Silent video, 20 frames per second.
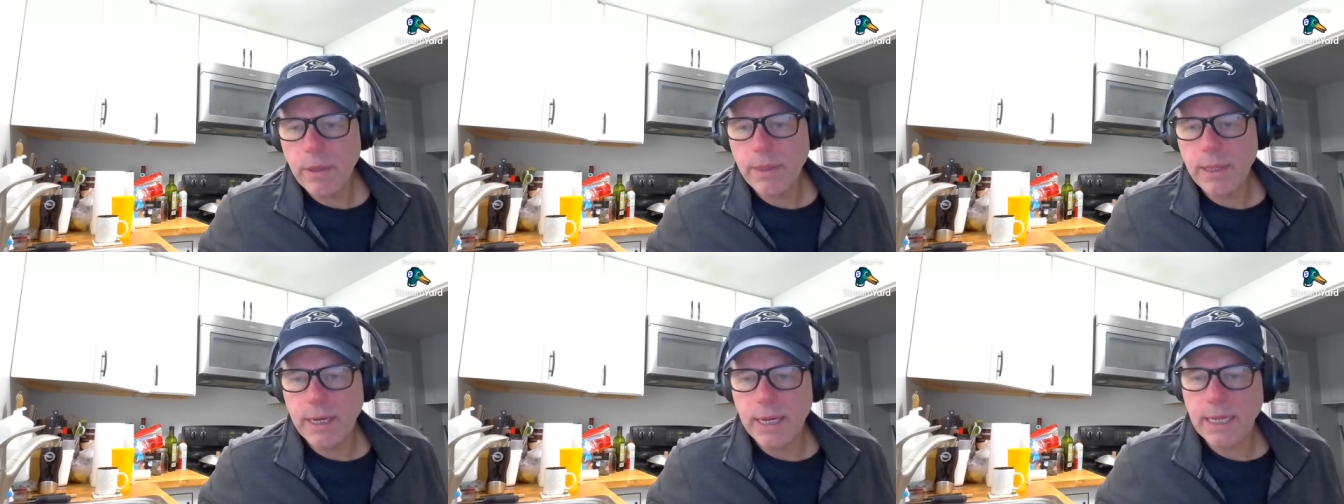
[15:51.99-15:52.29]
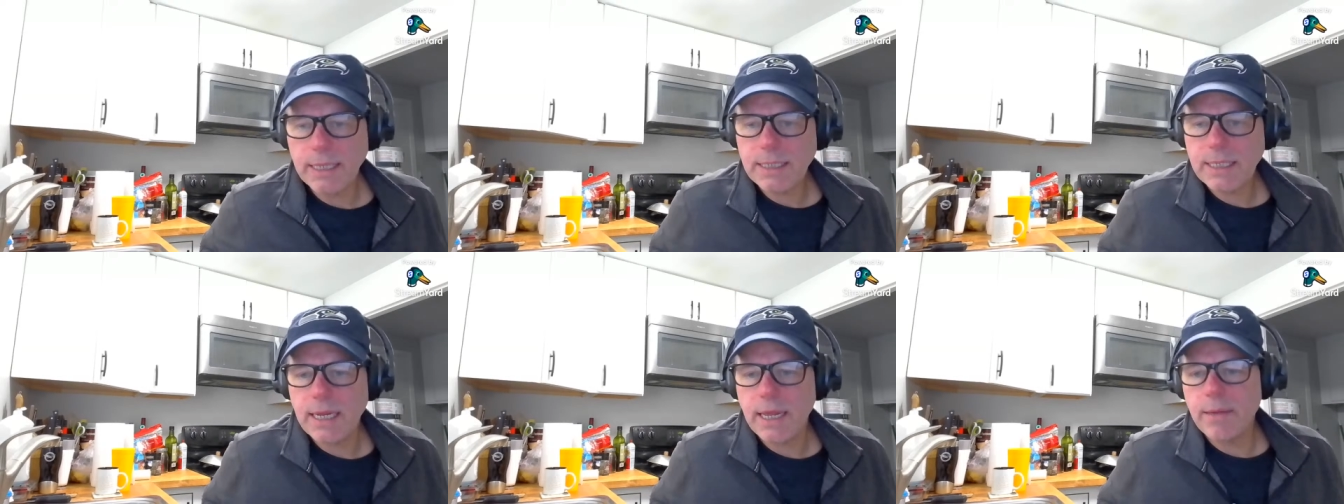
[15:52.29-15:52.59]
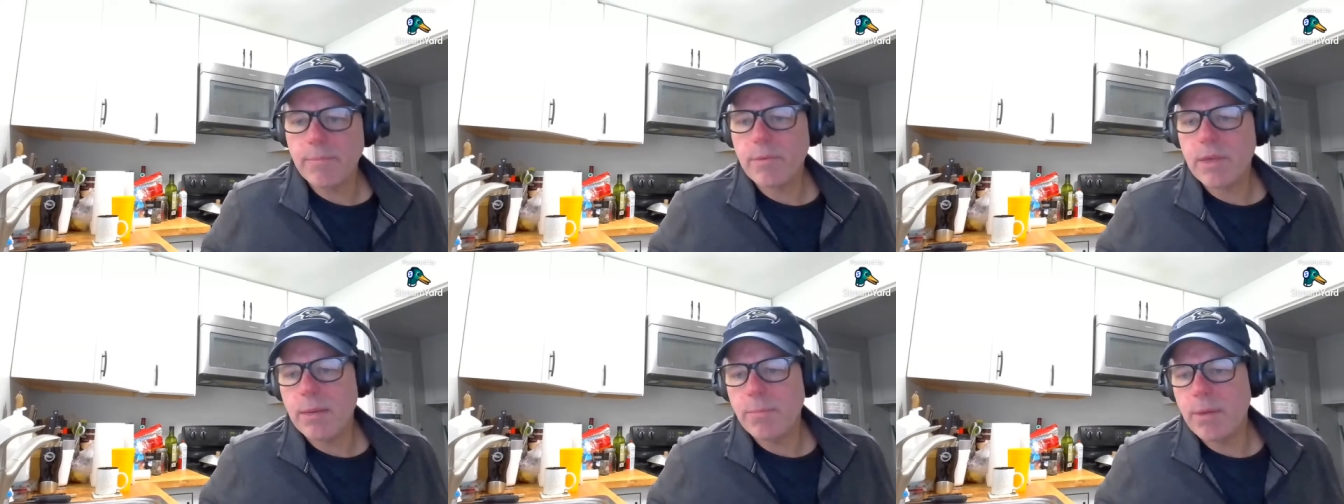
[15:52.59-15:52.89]
The date
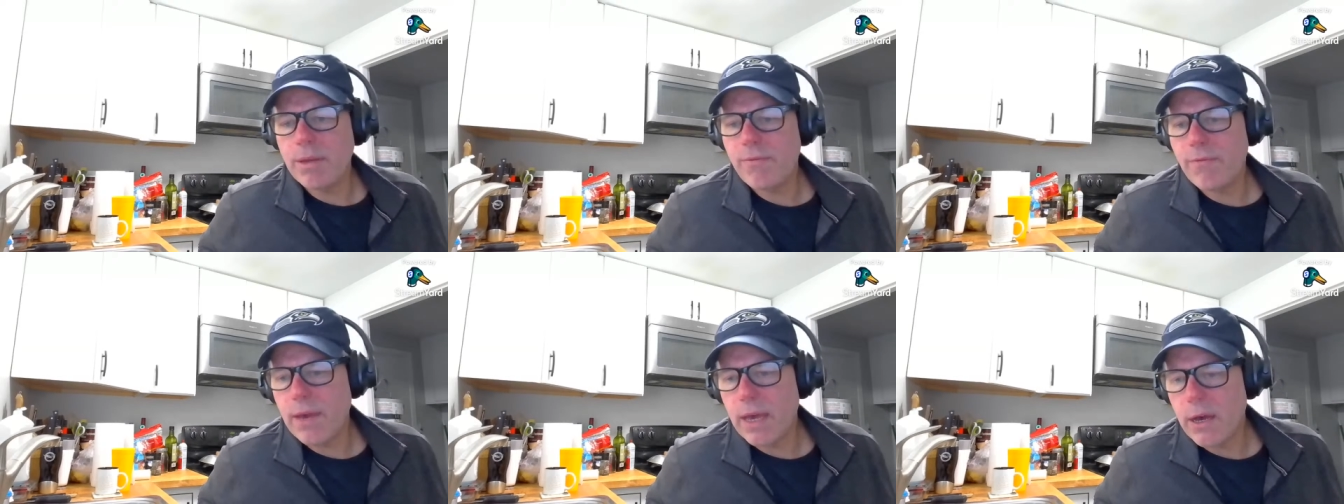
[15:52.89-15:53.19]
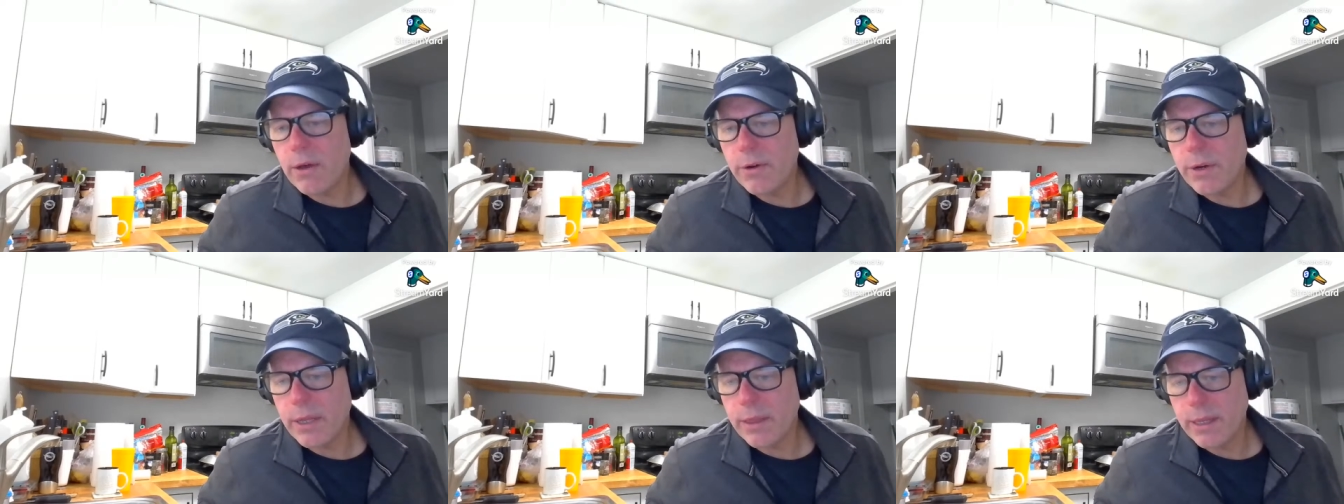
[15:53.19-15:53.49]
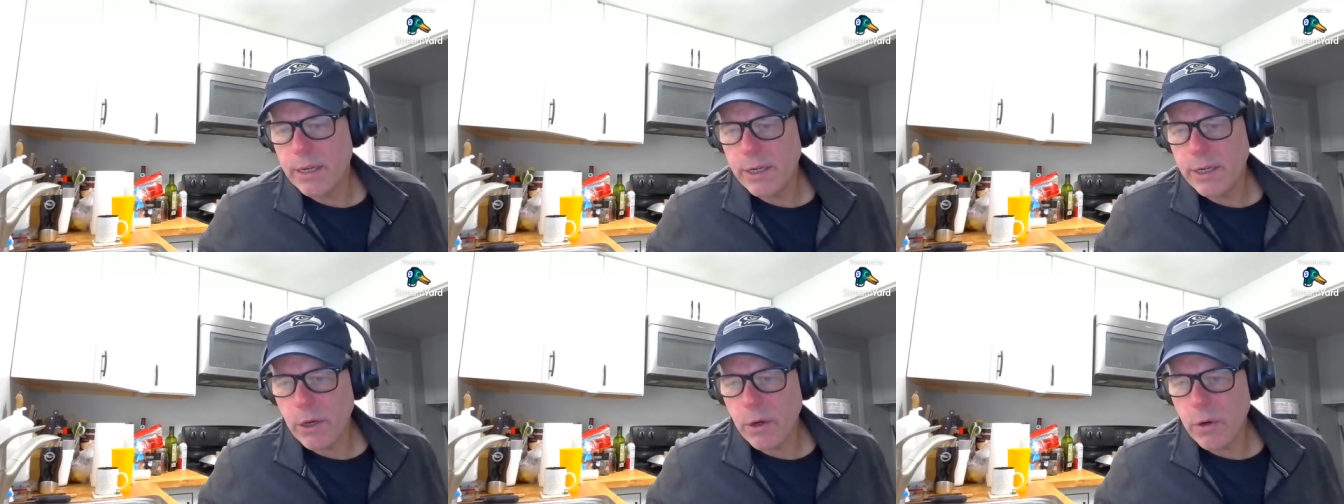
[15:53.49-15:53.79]
stamp can be found
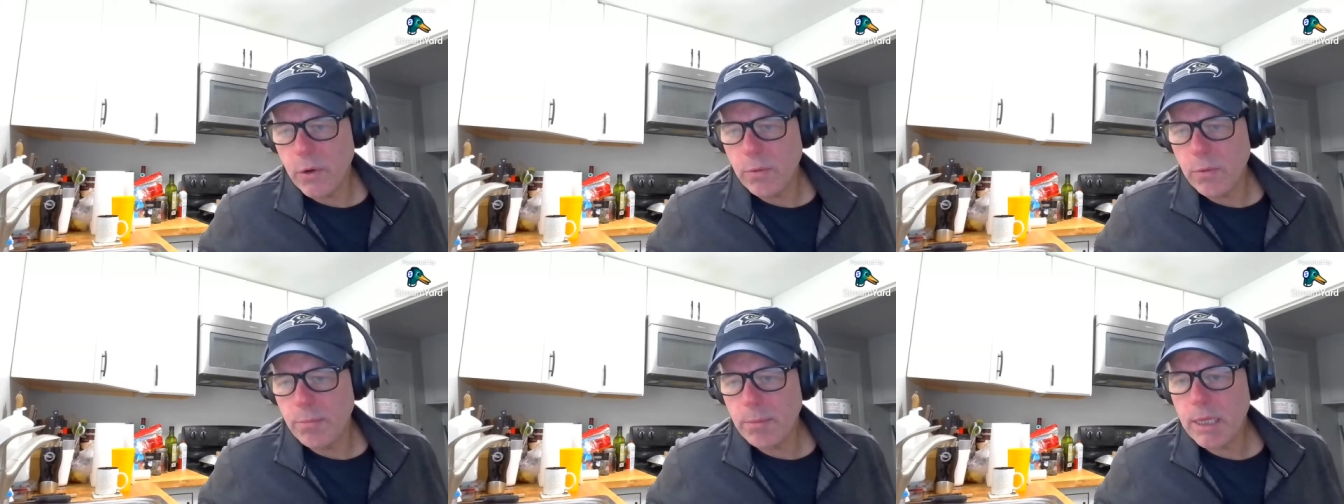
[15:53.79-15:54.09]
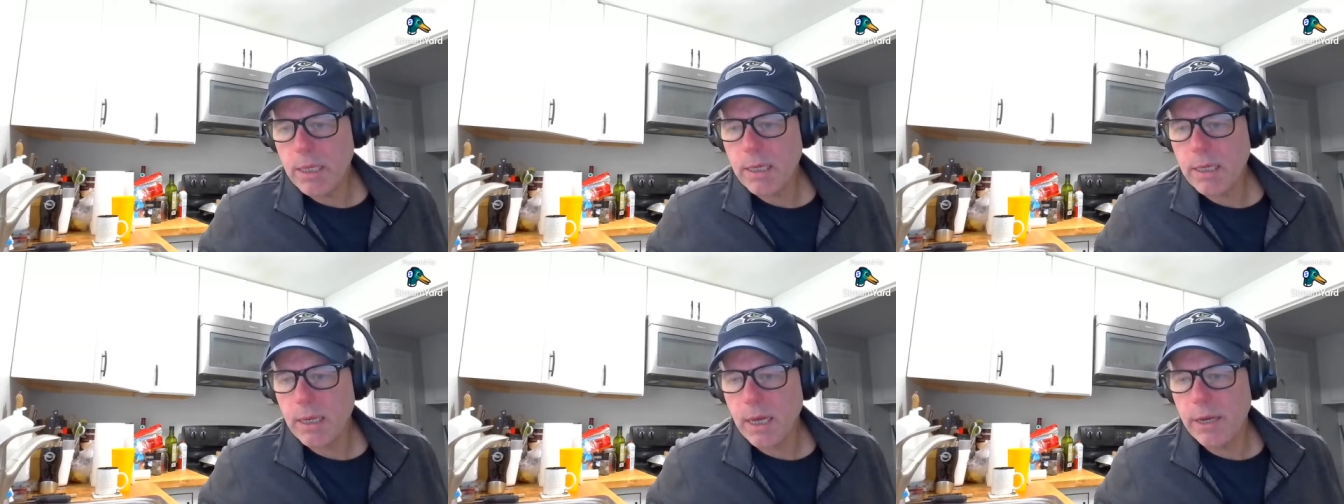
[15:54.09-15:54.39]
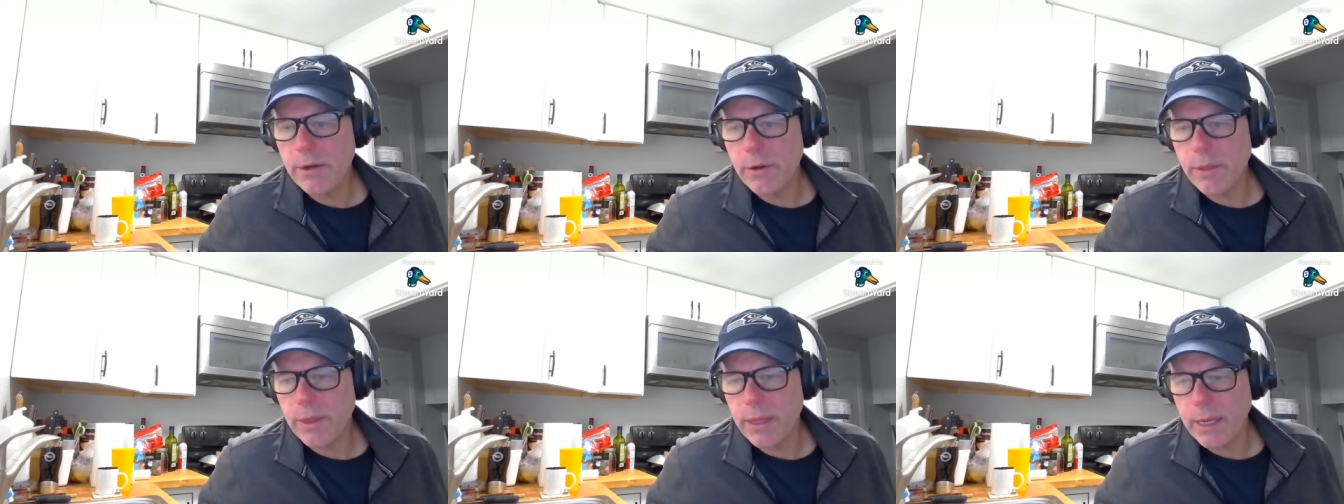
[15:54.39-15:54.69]
on the dome
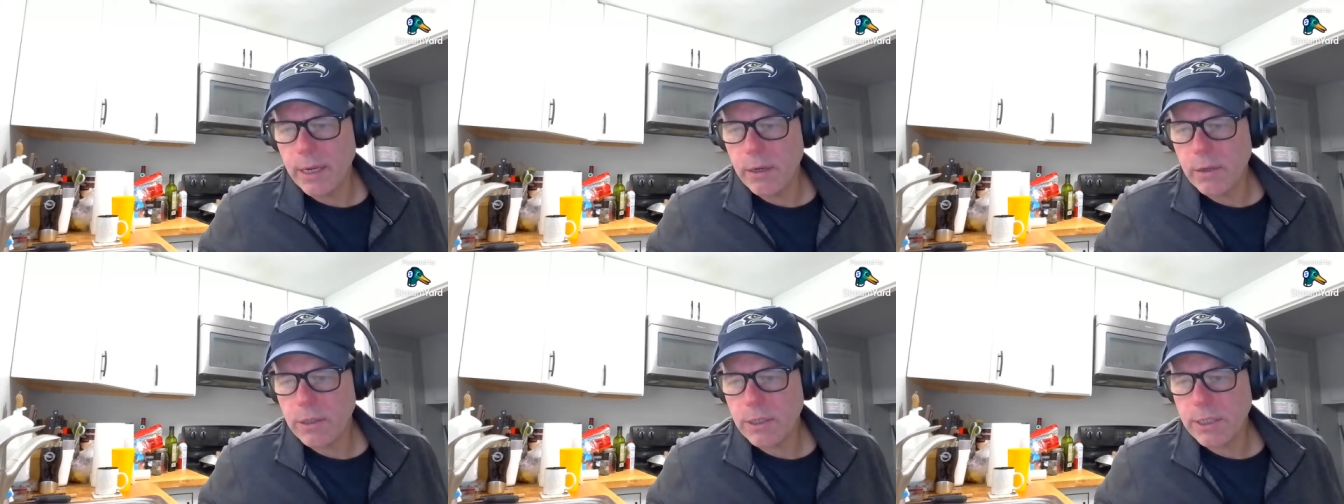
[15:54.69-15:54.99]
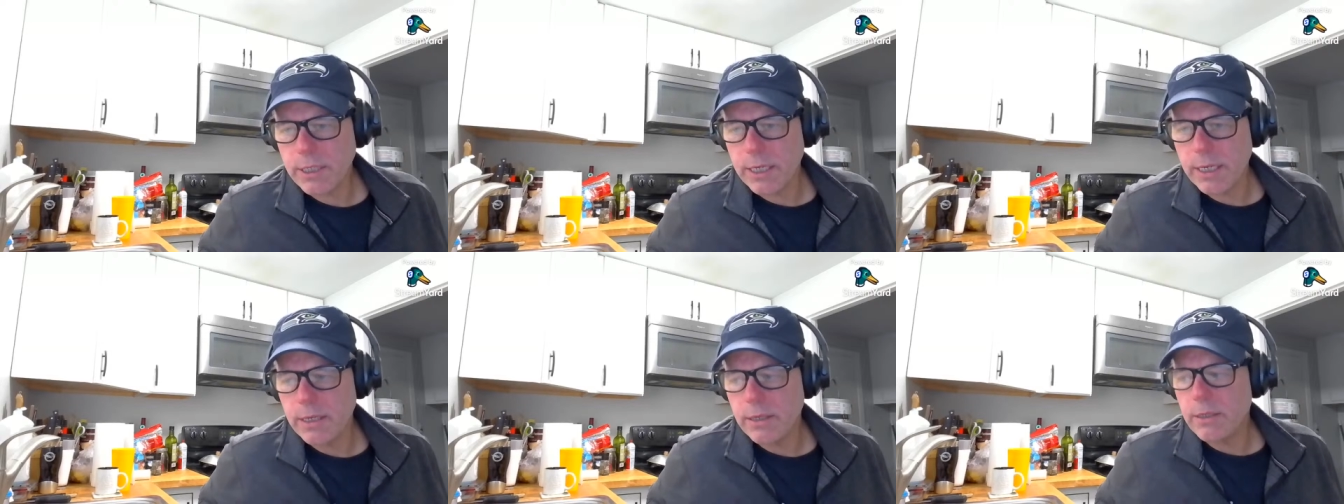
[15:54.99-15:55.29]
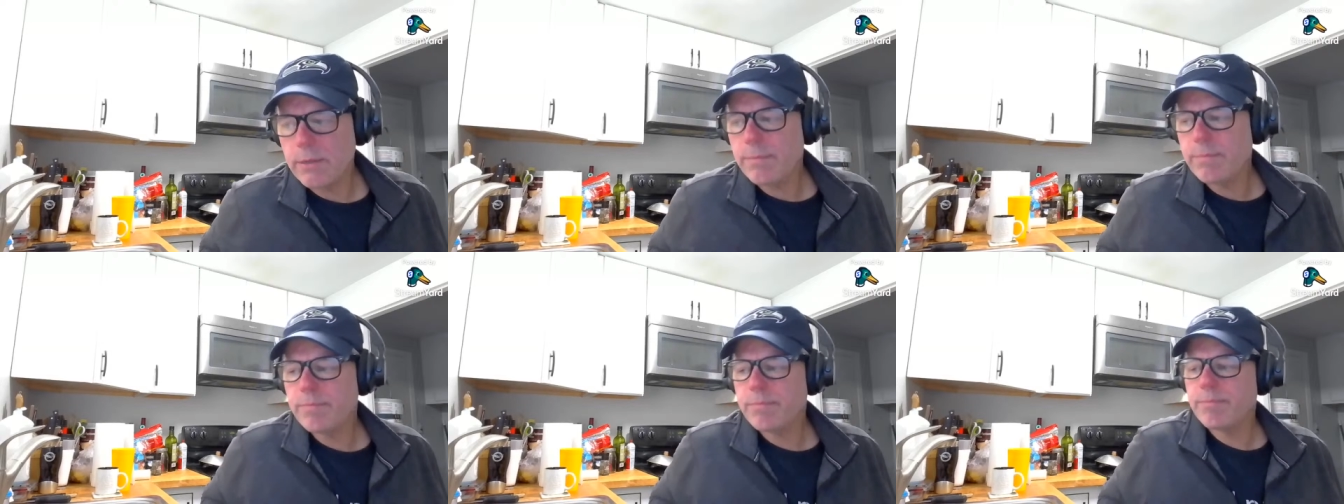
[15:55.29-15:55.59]
under the ear
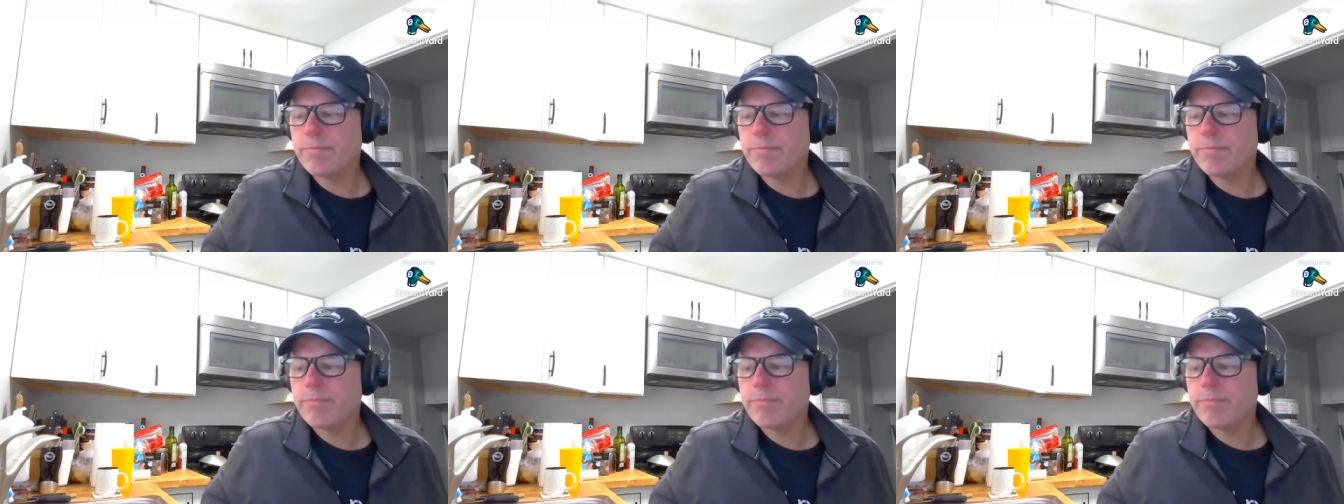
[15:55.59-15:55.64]
seal.